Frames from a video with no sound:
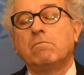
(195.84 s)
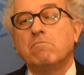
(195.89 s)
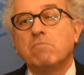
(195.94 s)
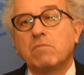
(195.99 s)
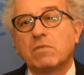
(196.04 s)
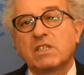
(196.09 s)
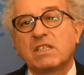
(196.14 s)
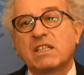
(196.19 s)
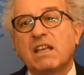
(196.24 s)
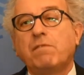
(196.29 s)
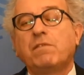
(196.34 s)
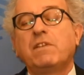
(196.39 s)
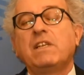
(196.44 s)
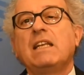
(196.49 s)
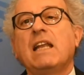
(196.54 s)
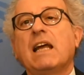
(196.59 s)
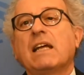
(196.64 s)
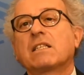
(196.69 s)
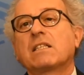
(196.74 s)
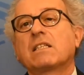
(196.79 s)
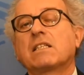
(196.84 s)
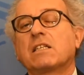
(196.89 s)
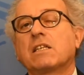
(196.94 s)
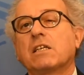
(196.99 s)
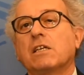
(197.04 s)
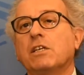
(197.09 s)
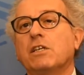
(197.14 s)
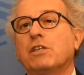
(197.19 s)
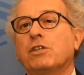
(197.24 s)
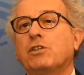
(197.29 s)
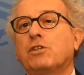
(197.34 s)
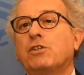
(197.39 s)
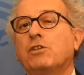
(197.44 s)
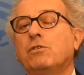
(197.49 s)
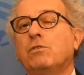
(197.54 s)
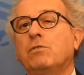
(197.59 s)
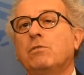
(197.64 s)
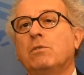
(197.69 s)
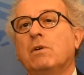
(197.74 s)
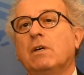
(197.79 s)
safety nets
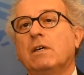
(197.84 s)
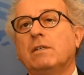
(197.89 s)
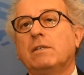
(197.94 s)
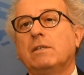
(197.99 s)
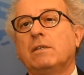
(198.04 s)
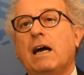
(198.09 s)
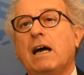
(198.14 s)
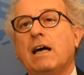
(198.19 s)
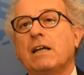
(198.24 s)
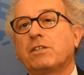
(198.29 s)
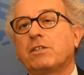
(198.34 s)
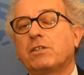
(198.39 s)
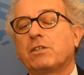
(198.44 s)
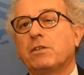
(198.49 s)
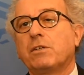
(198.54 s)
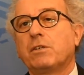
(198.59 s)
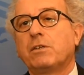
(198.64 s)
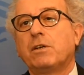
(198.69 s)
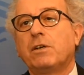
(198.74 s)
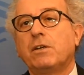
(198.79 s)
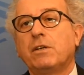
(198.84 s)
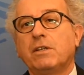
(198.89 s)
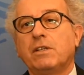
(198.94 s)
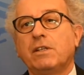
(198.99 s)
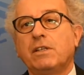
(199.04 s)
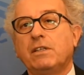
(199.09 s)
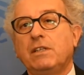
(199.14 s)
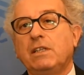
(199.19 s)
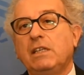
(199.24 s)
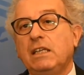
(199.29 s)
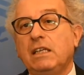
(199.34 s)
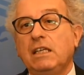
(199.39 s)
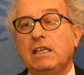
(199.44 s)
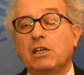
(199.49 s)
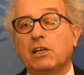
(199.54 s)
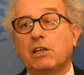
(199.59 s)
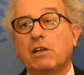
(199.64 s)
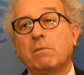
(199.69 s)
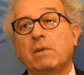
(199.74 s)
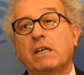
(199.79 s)
to answer the
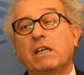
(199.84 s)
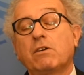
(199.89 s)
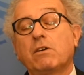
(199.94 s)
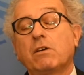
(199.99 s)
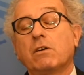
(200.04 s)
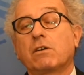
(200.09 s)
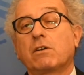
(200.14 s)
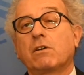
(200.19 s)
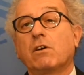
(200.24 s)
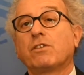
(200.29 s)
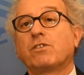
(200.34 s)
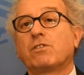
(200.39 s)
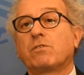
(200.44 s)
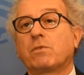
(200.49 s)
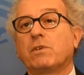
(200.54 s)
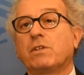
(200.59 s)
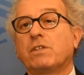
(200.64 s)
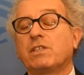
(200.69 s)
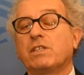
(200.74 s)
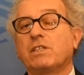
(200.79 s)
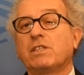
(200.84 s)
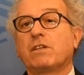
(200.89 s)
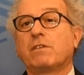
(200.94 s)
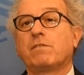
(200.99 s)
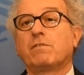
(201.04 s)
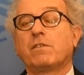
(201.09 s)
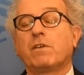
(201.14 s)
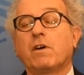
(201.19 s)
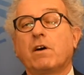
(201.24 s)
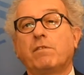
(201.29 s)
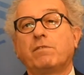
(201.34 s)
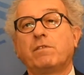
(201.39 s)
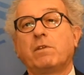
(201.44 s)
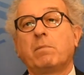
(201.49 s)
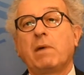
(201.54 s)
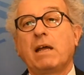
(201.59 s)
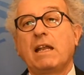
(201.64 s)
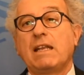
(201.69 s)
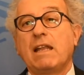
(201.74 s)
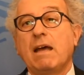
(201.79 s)
economic consequences of the
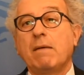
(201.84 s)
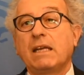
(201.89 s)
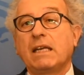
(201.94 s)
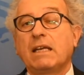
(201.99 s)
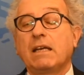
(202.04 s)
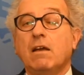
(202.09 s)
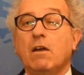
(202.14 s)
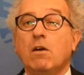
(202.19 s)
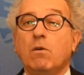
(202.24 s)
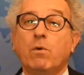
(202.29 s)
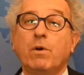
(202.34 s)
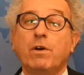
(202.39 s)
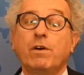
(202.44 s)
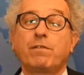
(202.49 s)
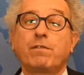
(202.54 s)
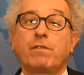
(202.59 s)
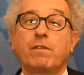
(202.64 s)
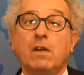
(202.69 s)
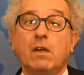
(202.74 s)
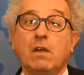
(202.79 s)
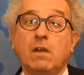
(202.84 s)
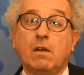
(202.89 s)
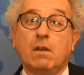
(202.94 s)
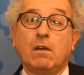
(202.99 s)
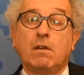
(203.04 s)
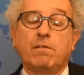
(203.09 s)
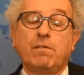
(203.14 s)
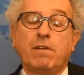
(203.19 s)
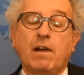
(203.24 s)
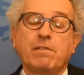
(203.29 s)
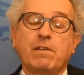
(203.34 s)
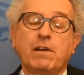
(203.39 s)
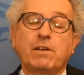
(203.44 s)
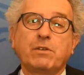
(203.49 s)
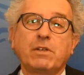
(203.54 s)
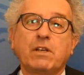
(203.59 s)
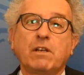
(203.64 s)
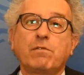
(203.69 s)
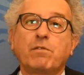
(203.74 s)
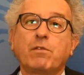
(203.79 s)
pandemic, worth
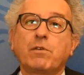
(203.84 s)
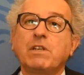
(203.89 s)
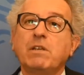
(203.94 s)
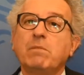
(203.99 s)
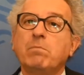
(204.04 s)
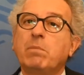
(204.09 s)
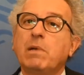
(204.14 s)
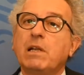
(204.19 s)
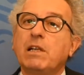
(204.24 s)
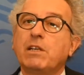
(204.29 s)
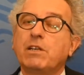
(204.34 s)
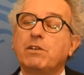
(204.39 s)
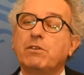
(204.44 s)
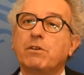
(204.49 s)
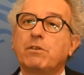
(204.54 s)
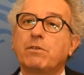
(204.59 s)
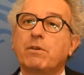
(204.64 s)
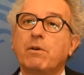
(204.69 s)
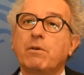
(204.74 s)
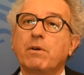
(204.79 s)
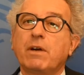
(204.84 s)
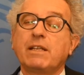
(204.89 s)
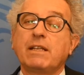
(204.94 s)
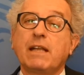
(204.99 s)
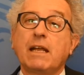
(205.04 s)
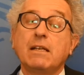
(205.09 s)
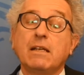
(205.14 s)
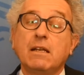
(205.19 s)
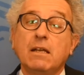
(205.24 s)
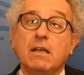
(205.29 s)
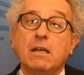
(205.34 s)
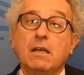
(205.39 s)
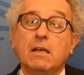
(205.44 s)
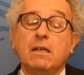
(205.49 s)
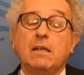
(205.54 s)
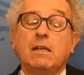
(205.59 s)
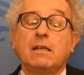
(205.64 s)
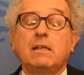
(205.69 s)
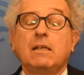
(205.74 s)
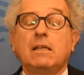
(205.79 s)
540 billion euro, and then
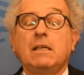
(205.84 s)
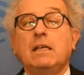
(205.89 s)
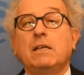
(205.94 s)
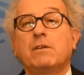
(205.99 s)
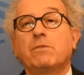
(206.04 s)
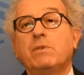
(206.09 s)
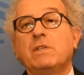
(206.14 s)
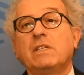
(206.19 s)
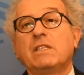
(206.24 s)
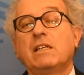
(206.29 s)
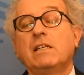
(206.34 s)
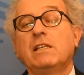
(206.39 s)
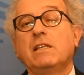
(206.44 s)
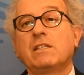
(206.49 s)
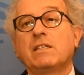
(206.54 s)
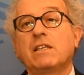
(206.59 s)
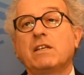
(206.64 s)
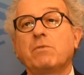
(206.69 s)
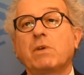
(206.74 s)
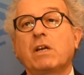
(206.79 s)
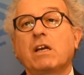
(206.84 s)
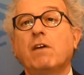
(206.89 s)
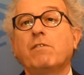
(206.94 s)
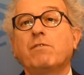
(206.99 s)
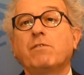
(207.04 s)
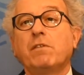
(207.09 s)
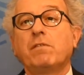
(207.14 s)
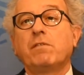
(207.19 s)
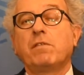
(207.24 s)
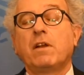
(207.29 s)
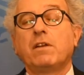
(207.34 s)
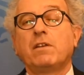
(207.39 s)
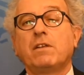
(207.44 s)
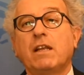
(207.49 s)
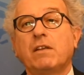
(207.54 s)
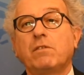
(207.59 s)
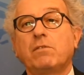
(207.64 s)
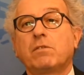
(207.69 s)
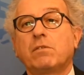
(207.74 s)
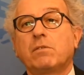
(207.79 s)
the resilience and recovery
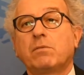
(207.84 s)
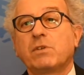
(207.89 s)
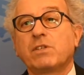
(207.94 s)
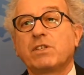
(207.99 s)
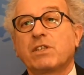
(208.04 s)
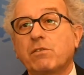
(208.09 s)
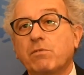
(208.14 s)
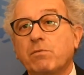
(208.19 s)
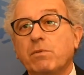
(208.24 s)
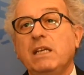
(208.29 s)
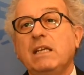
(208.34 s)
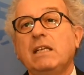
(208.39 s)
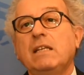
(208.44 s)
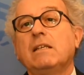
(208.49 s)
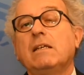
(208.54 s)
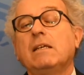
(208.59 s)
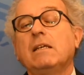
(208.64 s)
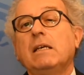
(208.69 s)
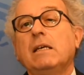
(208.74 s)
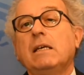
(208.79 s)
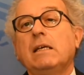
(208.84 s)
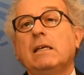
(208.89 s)
fund that was agreed